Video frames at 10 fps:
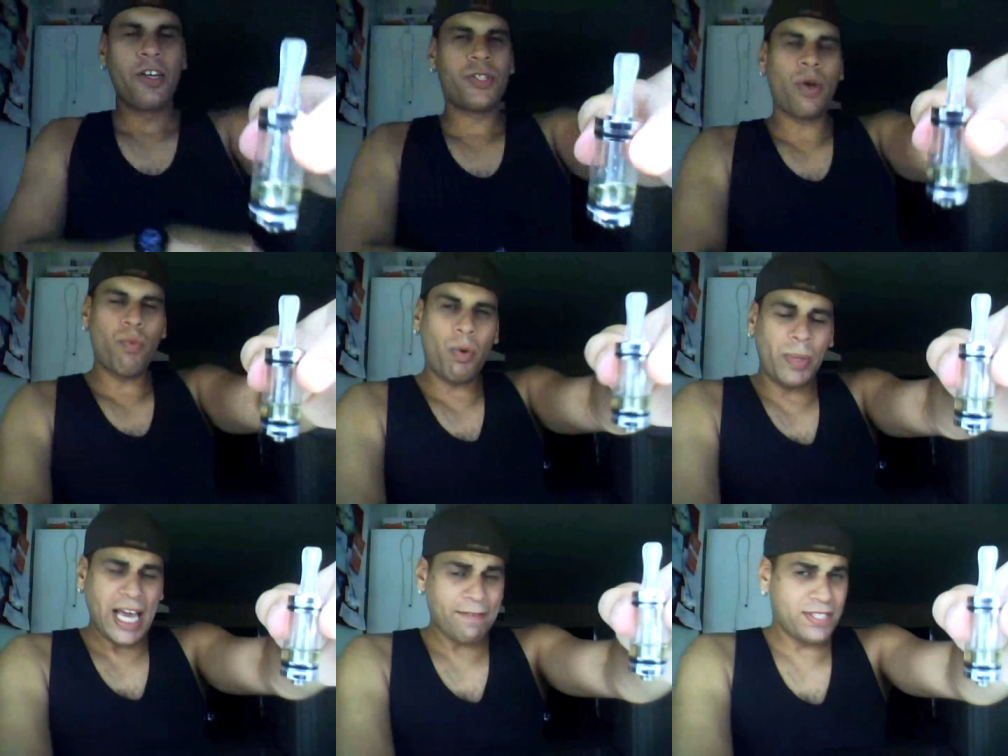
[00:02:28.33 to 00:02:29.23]
So what
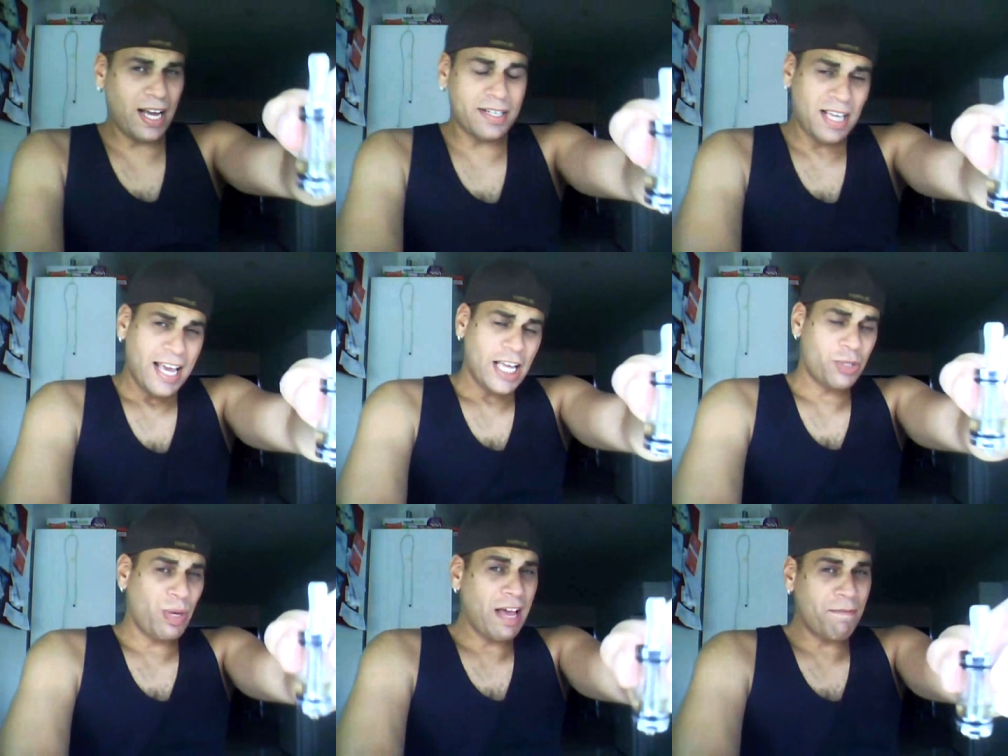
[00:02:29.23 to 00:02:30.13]
we have done
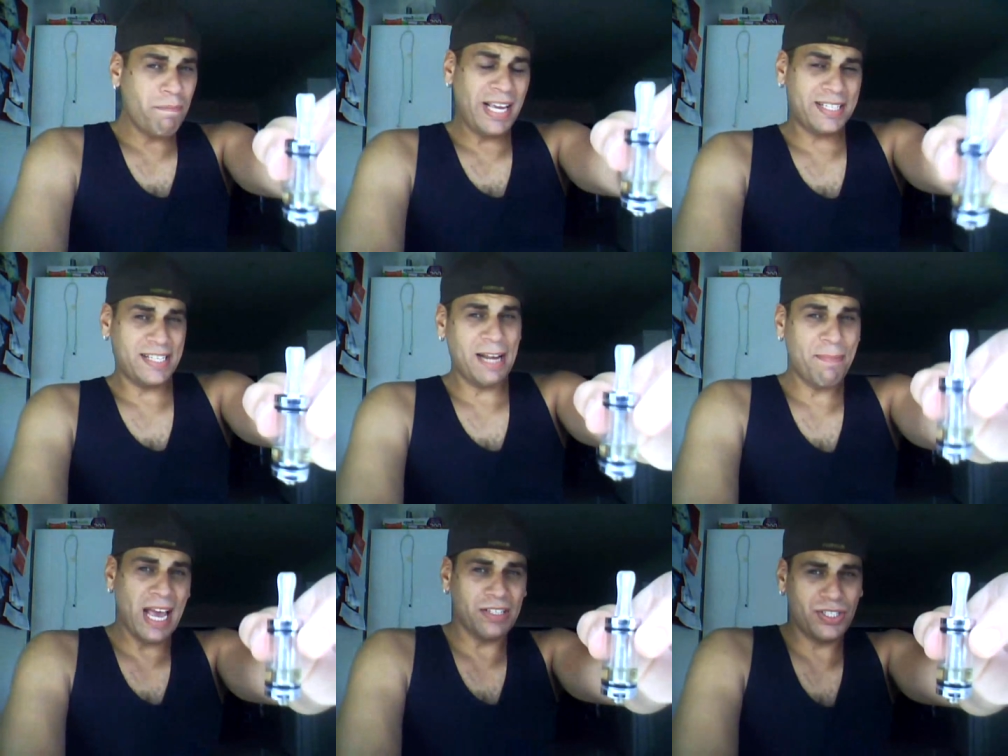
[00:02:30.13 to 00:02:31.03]
is we have mixed and
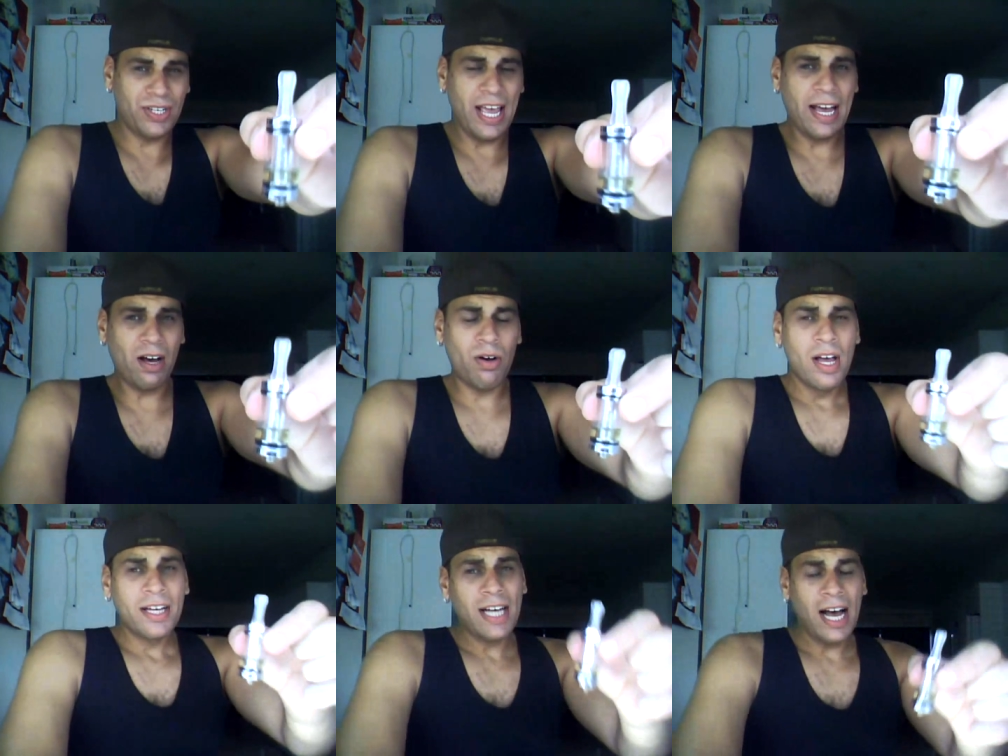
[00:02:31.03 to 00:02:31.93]
matched our
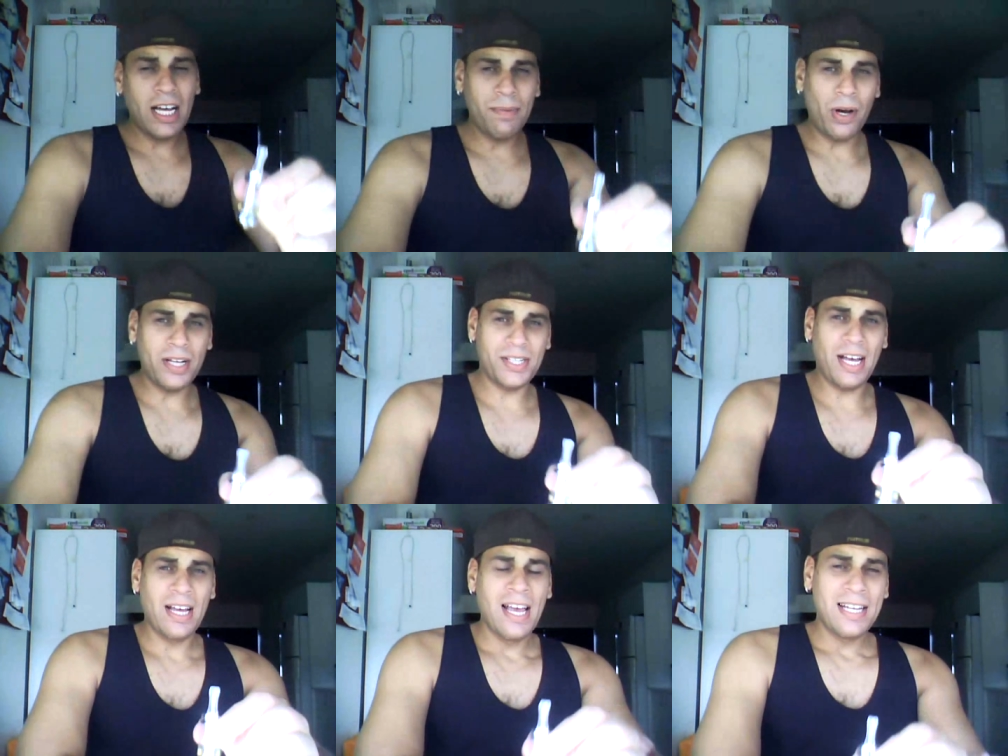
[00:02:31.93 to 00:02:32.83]

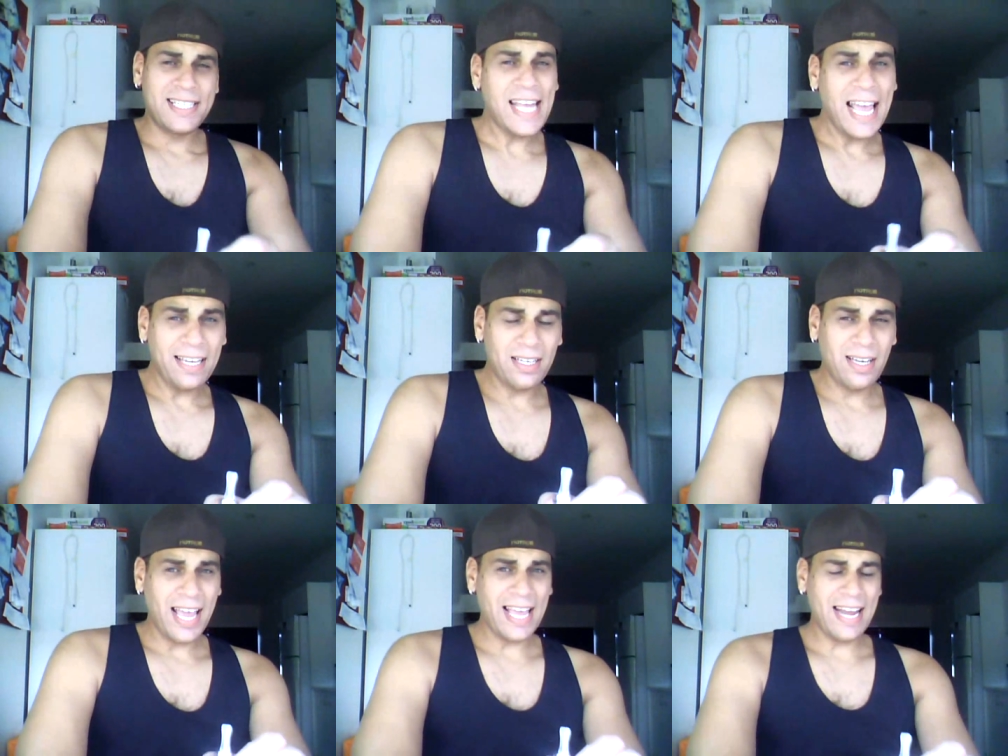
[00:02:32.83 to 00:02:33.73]
cartomizer
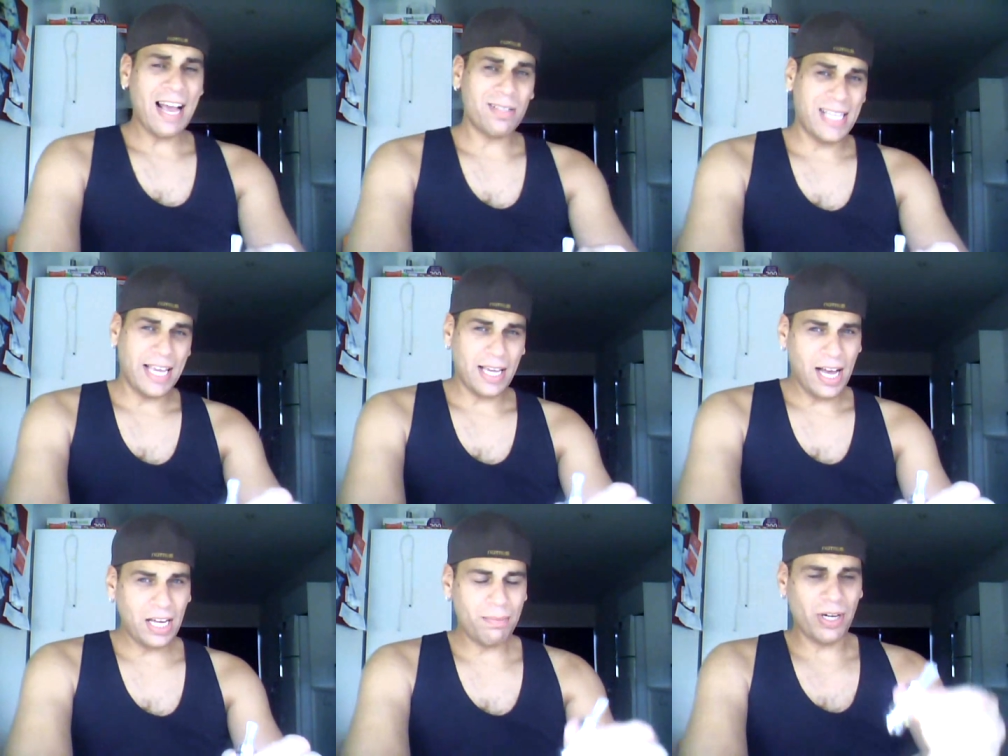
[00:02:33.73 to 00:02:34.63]
tank and our tank
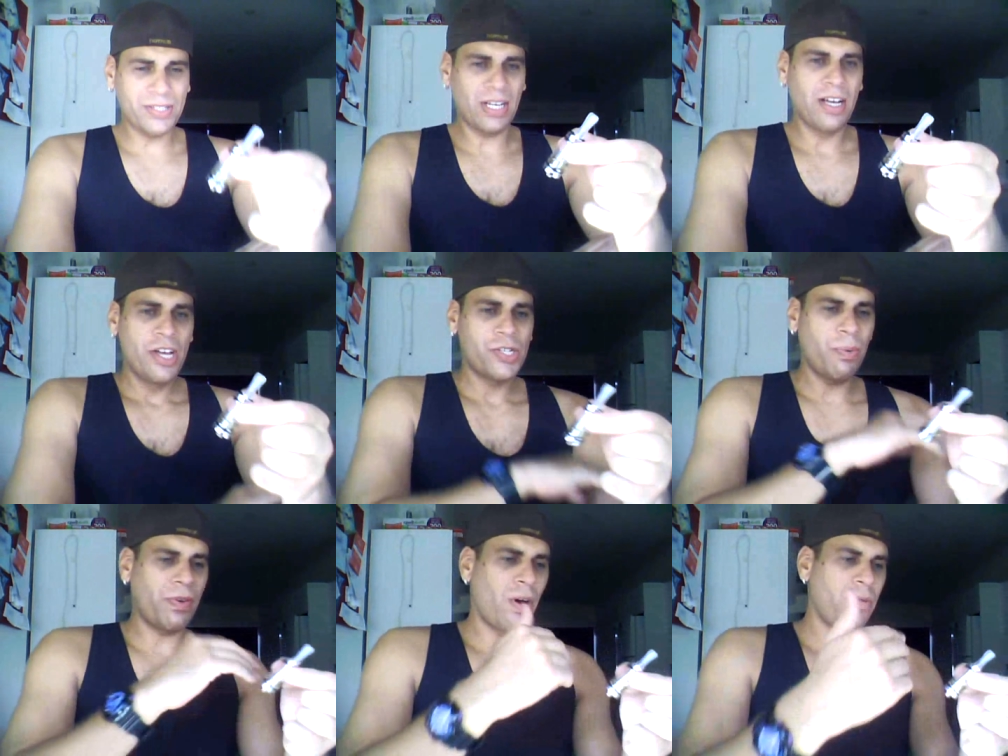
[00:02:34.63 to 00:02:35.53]
cartomizer. So
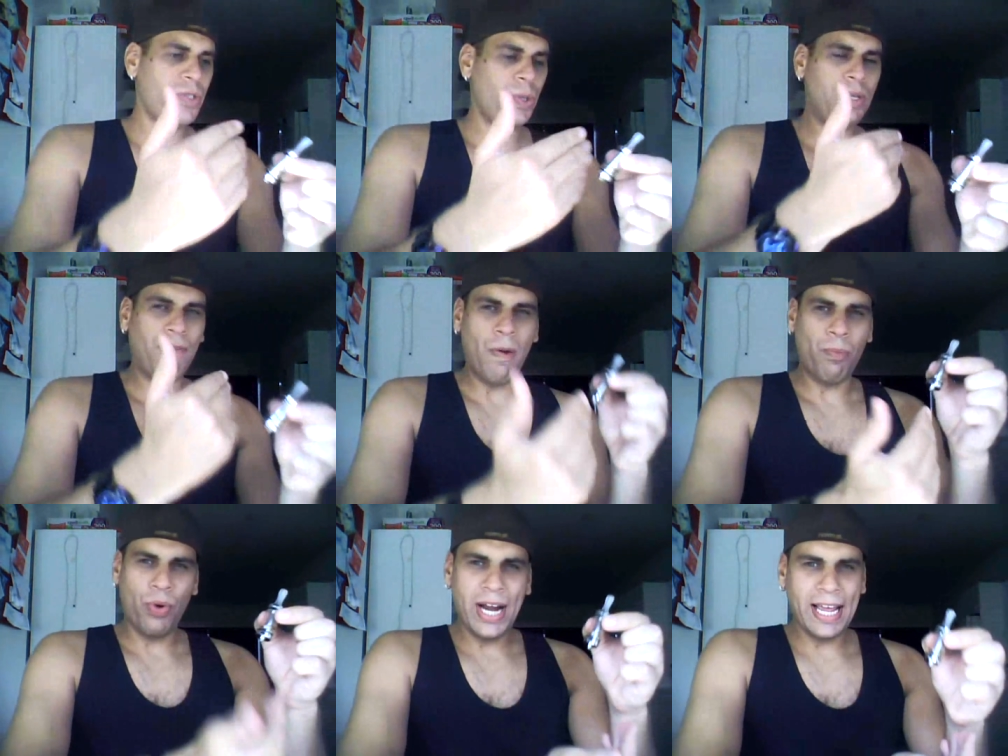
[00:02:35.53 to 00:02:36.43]
we've got two
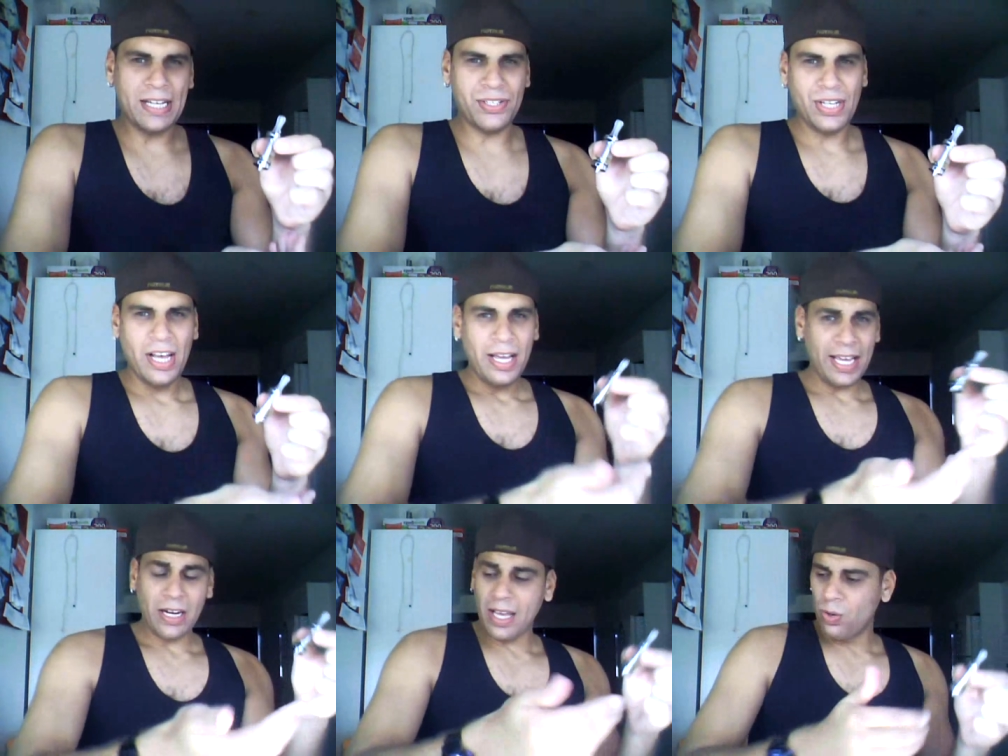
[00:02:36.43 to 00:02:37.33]
different brands
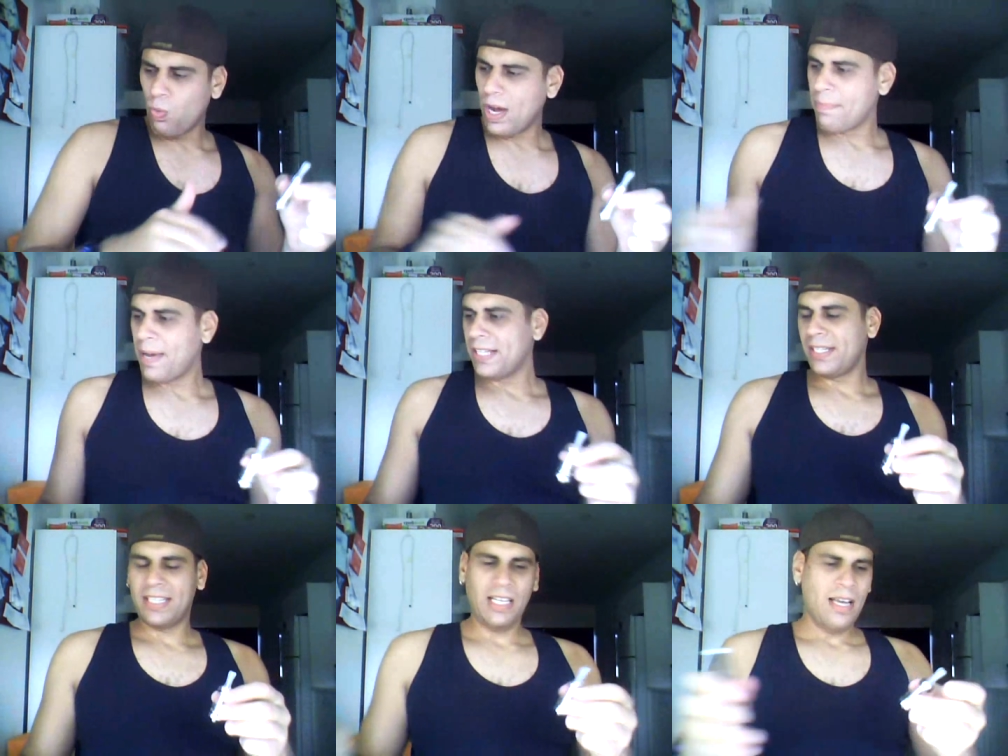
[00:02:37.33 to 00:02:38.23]
in, in one
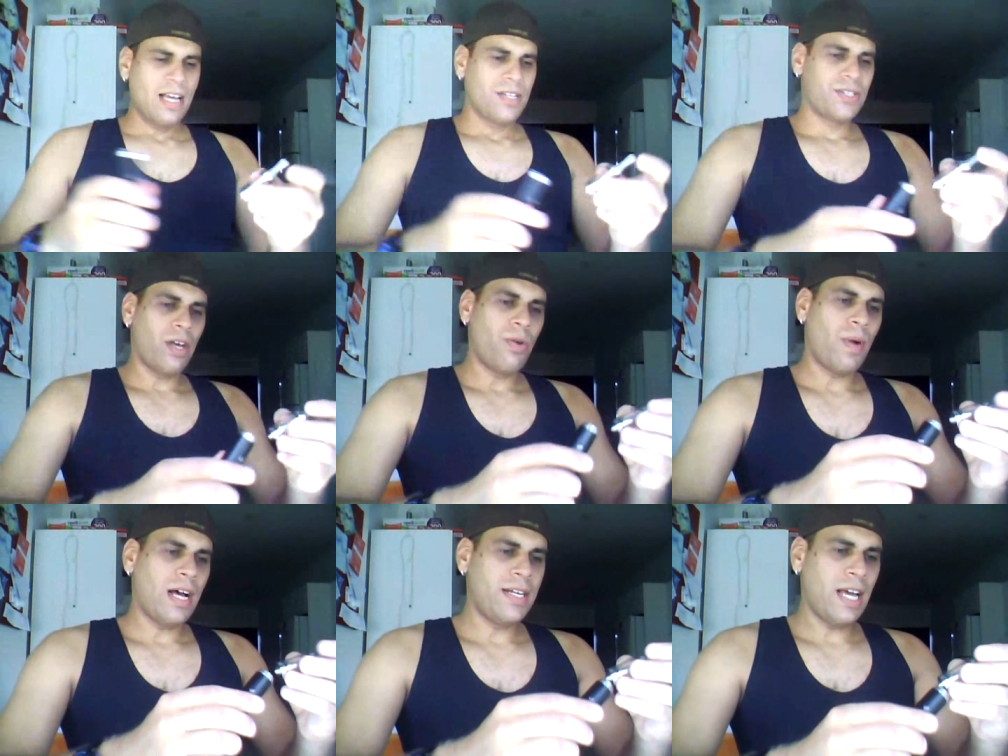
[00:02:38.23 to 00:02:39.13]
basically. So
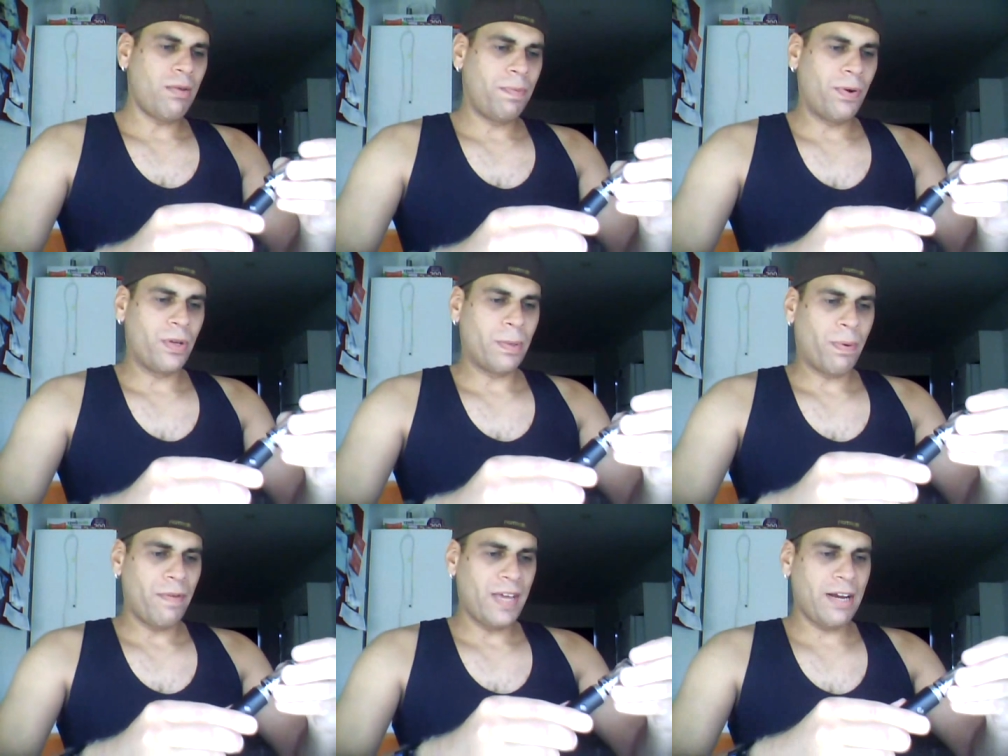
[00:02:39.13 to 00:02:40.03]
uh, now we'll put on the
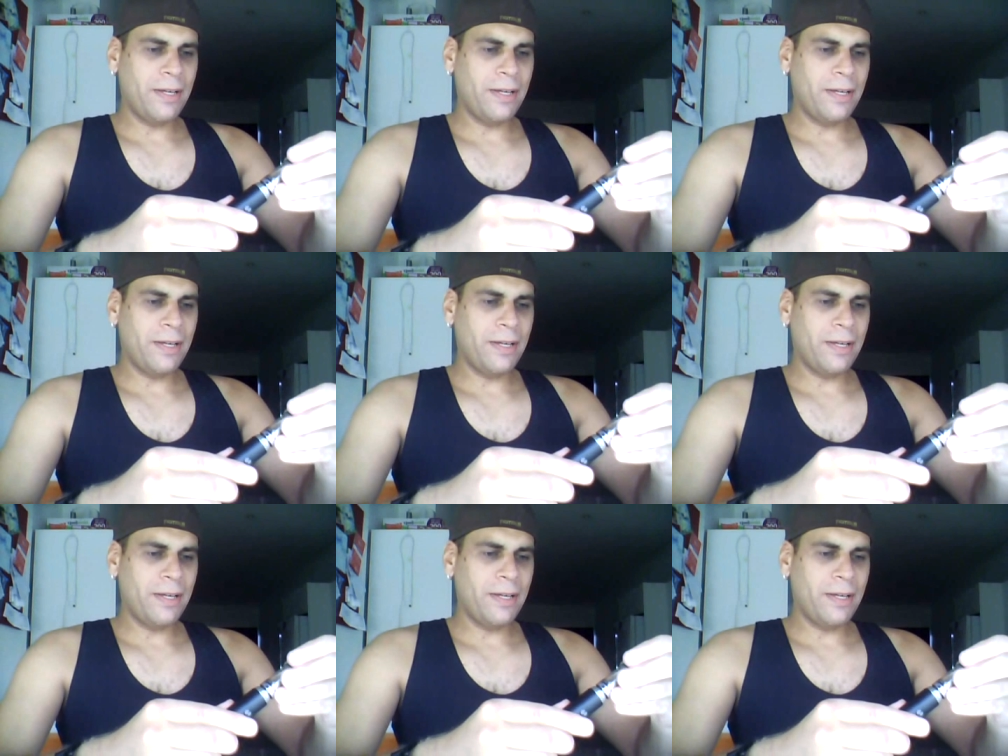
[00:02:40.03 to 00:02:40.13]
pro